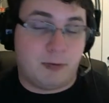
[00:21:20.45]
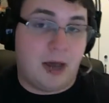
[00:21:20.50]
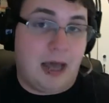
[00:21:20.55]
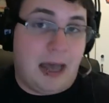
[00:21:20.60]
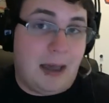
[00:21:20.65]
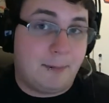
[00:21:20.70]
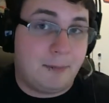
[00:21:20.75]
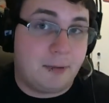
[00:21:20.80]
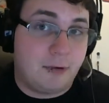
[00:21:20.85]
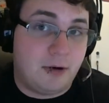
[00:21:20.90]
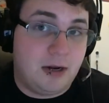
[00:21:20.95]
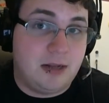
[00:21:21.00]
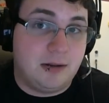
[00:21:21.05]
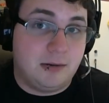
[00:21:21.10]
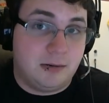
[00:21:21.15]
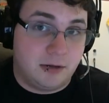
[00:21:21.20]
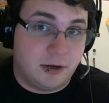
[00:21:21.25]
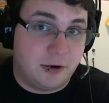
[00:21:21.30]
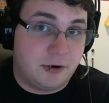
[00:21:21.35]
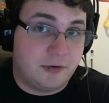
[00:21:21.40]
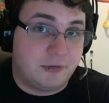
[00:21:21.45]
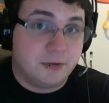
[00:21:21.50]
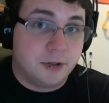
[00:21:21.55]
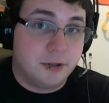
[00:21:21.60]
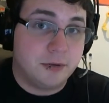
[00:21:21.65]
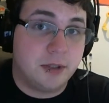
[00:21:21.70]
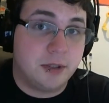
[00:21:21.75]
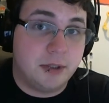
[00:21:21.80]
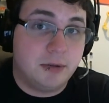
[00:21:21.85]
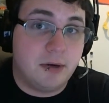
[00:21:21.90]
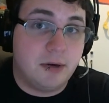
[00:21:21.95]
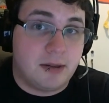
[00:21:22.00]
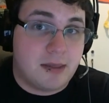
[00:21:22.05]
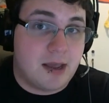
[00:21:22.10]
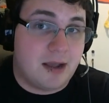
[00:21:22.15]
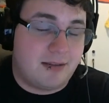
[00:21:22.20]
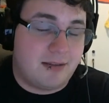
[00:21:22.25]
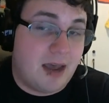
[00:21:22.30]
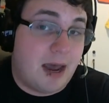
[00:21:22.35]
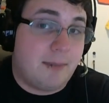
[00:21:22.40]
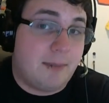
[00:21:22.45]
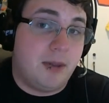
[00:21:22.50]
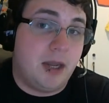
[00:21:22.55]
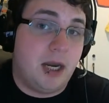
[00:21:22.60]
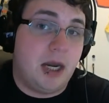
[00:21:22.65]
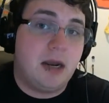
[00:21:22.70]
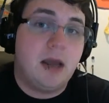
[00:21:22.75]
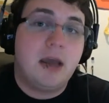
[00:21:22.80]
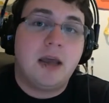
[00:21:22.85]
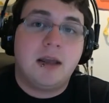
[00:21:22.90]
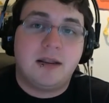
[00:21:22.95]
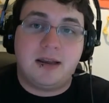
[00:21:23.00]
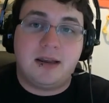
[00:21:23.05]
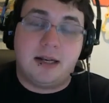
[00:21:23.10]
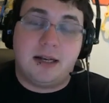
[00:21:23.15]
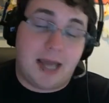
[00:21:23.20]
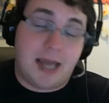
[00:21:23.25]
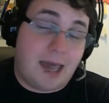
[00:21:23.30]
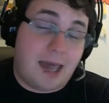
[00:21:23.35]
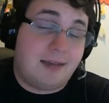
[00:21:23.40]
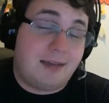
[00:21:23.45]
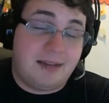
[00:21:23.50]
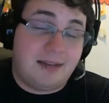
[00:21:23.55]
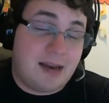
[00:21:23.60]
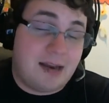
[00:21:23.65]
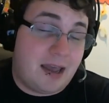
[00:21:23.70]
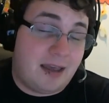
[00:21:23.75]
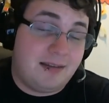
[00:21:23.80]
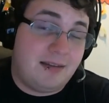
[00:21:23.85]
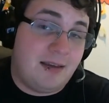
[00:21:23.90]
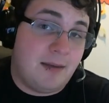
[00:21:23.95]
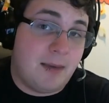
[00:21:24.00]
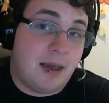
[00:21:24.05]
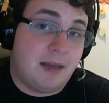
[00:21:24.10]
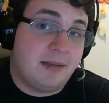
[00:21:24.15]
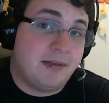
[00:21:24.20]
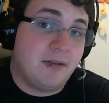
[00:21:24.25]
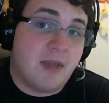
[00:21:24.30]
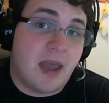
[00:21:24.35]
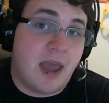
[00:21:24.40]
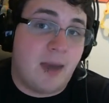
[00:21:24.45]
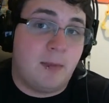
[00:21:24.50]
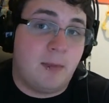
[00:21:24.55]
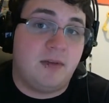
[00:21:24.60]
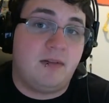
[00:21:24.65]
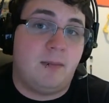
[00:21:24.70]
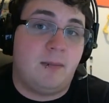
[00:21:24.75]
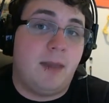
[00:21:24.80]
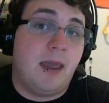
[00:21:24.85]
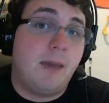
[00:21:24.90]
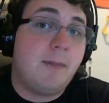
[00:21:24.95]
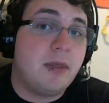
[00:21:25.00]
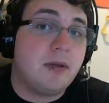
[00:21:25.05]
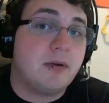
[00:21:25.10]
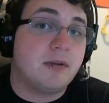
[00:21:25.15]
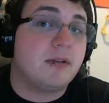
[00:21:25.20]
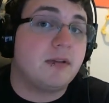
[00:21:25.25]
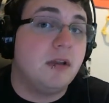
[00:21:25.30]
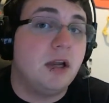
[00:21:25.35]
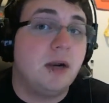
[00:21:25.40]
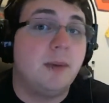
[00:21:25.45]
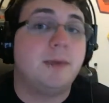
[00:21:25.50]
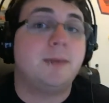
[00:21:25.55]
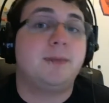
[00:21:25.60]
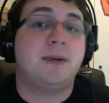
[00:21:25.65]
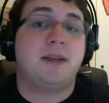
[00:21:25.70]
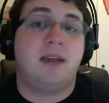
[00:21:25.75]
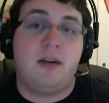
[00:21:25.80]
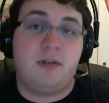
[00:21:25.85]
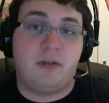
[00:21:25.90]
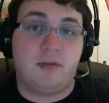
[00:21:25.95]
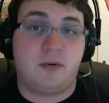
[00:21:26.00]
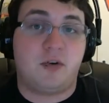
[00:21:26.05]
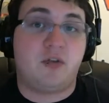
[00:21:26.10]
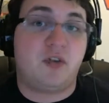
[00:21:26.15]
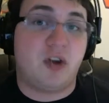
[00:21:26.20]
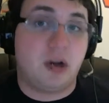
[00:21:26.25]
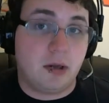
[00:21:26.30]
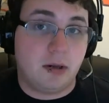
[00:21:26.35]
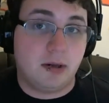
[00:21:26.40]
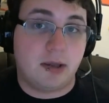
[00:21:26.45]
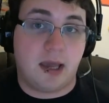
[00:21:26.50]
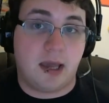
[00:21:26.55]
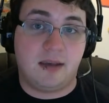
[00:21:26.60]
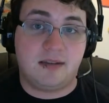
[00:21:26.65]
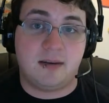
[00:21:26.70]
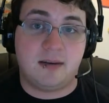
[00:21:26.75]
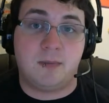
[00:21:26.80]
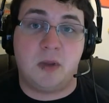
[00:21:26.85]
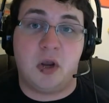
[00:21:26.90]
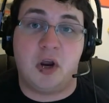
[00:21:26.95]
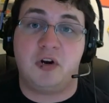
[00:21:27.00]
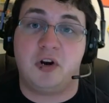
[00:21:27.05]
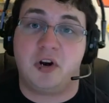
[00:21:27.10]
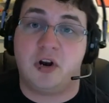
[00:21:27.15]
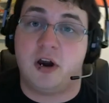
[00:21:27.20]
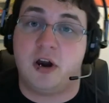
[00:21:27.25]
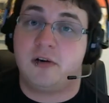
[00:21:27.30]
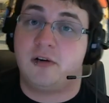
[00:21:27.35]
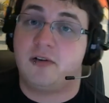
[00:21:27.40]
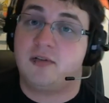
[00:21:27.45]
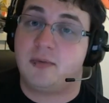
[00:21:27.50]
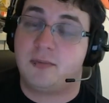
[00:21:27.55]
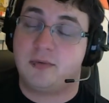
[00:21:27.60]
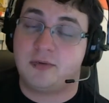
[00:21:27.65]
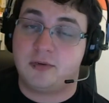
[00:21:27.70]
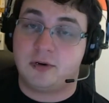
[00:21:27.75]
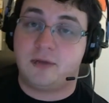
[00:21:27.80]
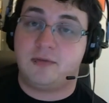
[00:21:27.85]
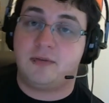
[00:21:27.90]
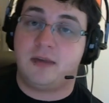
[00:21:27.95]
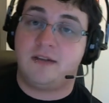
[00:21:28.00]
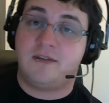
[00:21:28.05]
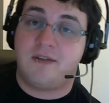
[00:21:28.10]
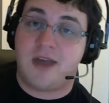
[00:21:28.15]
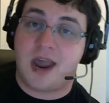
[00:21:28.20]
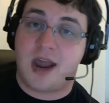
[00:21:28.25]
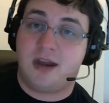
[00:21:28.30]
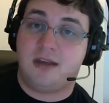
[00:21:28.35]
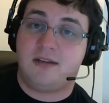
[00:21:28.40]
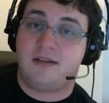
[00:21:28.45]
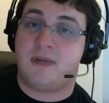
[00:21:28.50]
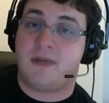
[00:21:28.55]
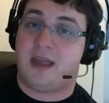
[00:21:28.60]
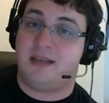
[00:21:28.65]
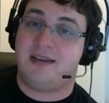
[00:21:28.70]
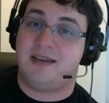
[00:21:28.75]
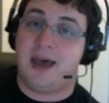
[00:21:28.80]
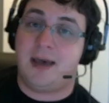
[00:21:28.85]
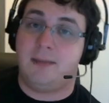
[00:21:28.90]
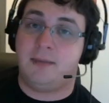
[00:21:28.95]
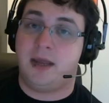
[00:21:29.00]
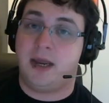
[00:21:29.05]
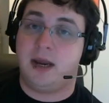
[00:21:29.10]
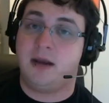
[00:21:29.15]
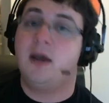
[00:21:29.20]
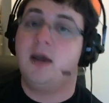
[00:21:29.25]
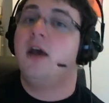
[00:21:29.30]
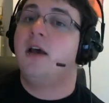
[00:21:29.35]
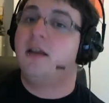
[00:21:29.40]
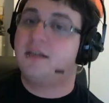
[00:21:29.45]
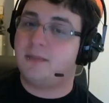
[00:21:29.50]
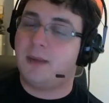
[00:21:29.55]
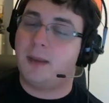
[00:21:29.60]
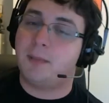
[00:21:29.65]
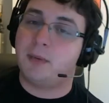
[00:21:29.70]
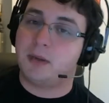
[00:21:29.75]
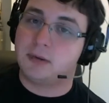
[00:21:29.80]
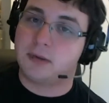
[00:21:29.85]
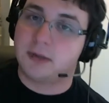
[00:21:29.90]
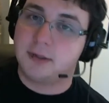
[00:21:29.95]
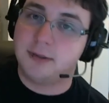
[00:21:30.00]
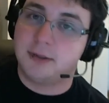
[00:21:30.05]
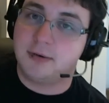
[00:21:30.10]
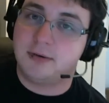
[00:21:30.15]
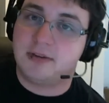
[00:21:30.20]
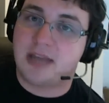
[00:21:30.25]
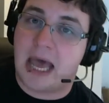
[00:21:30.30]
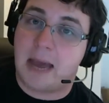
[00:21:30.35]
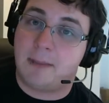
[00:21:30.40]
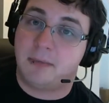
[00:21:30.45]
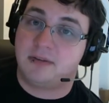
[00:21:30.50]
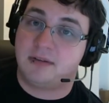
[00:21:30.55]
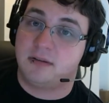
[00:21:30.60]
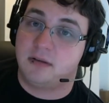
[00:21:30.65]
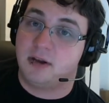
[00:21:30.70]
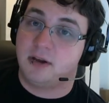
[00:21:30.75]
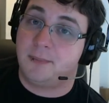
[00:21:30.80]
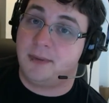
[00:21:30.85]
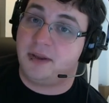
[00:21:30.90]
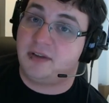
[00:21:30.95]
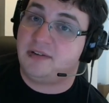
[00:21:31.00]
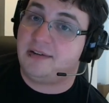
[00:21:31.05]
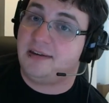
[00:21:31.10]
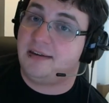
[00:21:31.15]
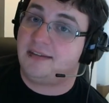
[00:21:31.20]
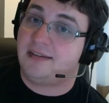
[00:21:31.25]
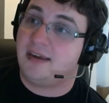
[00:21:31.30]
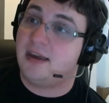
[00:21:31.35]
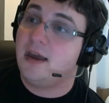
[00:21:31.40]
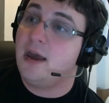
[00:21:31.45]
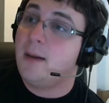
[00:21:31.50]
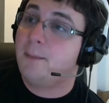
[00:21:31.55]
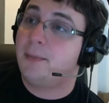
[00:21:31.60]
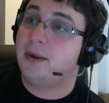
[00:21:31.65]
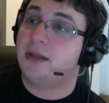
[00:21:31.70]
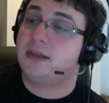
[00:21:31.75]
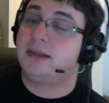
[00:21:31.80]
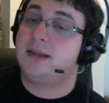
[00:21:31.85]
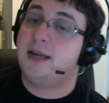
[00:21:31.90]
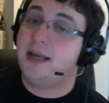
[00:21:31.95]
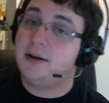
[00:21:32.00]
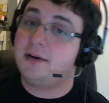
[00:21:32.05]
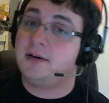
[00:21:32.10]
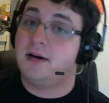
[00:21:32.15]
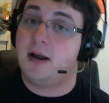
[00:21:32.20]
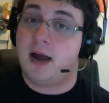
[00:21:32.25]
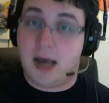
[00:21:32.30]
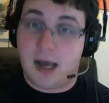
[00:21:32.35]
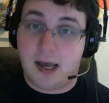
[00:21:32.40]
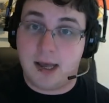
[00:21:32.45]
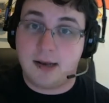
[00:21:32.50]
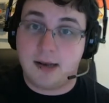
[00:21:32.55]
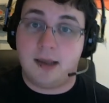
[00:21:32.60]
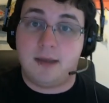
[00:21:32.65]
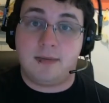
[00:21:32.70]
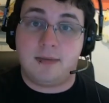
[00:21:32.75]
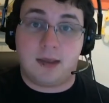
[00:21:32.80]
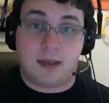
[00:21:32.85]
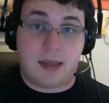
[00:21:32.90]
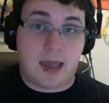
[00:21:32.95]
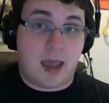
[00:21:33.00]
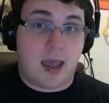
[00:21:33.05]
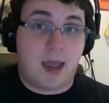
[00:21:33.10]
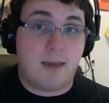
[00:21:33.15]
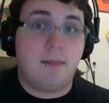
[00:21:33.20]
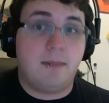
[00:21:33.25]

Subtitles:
pre-nerf Lulu in that top lane did nasty, nasty amounts of damage, so maybe there's a little bit of potential for jungle ganks up there to garner some sort of advantage in that top lane. So maybe the Lulu top was a little bit cheesy, but later on in the game,